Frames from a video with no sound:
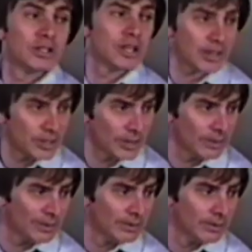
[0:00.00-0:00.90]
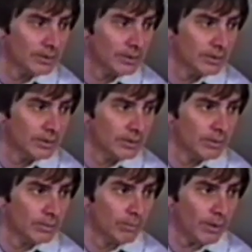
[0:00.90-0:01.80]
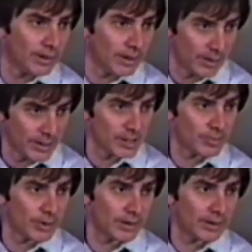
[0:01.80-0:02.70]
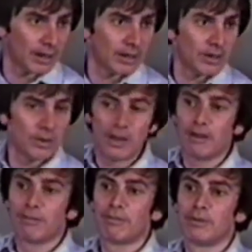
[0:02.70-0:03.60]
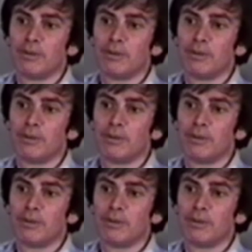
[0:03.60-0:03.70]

touch you by the Holy Spirit, and you have